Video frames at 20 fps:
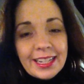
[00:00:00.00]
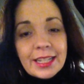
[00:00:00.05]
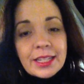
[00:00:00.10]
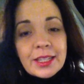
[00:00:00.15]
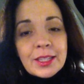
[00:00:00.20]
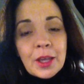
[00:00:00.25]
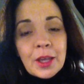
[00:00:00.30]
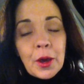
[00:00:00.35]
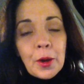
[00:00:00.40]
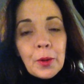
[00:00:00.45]

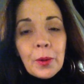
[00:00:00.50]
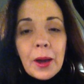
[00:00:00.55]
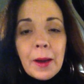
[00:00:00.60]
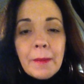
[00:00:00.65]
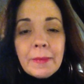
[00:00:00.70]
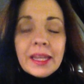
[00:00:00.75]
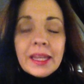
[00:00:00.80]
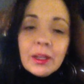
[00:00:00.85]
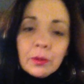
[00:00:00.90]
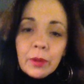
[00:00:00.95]
So
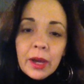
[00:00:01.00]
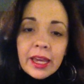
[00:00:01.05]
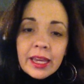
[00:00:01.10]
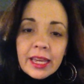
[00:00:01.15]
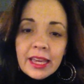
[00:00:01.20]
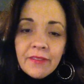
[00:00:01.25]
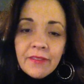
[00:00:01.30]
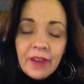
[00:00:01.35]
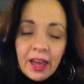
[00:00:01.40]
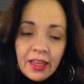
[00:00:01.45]
anyway,
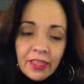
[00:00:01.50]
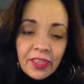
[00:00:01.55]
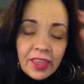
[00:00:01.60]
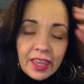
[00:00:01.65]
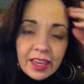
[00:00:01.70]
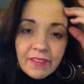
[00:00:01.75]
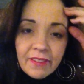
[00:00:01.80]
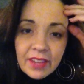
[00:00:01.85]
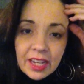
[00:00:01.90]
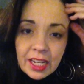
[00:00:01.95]
if I
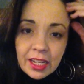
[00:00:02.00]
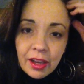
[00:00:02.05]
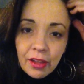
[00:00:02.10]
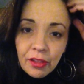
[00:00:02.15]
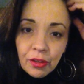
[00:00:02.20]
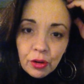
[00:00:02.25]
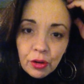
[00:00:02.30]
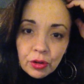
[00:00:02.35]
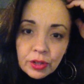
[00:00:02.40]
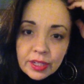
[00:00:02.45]
think of any
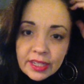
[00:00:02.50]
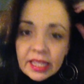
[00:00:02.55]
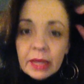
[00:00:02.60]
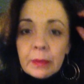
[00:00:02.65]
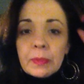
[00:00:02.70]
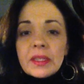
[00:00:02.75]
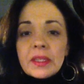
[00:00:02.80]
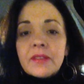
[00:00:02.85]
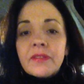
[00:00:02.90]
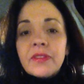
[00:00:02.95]
other
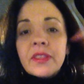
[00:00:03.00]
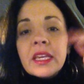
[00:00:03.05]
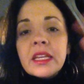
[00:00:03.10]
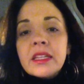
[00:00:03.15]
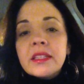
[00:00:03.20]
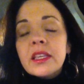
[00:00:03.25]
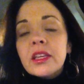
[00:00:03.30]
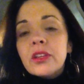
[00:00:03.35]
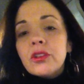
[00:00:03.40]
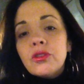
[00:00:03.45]
tips of
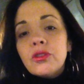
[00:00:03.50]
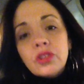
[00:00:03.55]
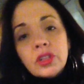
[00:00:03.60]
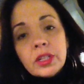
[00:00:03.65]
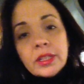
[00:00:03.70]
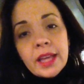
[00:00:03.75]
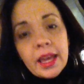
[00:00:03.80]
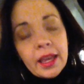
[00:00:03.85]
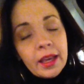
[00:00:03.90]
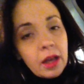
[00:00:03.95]
things that you
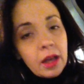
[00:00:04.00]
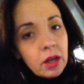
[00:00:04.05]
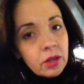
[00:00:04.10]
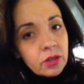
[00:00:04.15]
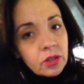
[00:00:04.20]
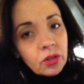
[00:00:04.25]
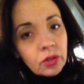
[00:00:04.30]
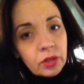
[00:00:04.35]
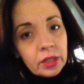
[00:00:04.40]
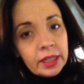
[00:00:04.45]
should take, I'll
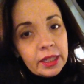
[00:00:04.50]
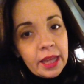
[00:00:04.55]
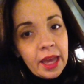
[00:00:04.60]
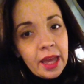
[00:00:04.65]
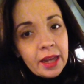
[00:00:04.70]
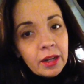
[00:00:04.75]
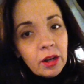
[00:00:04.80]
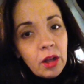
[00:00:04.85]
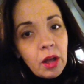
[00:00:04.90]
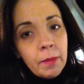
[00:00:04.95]
certainly
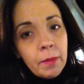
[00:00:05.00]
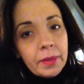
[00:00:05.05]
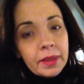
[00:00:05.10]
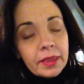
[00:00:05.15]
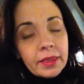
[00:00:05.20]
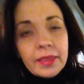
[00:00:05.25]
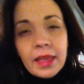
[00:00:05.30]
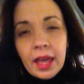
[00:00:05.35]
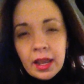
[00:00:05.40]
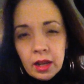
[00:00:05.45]
add it on, but
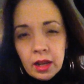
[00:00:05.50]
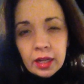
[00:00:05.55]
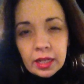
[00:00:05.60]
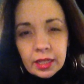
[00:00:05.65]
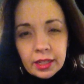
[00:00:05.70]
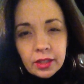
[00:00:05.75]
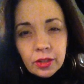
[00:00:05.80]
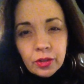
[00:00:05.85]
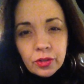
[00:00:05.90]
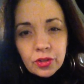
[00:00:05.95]
that ought to
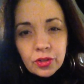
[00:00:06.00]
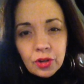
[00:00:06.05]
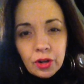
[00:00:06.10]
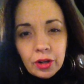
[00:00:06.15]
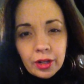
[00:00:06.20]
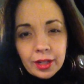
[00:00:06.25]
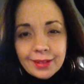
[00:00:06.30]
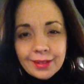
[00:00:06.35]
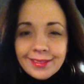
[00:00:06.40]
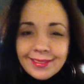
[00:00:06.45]
get you
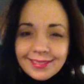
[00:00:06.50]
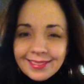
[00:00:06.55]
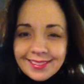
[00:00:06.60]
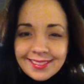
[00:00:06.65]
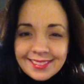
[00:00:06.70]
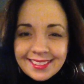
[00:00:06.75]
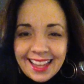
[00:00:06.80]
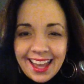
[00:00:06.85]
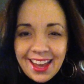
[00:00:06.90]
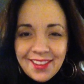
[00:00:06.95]
started.
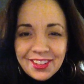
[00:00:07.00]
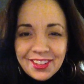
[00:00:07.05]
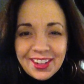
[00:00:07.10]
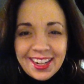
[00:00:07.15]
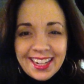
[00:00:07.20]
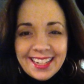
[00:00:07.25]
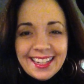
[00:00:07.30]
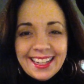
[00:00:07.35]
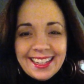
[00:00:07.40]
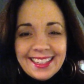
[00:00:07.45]
Have a
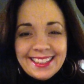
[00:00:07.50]
great day.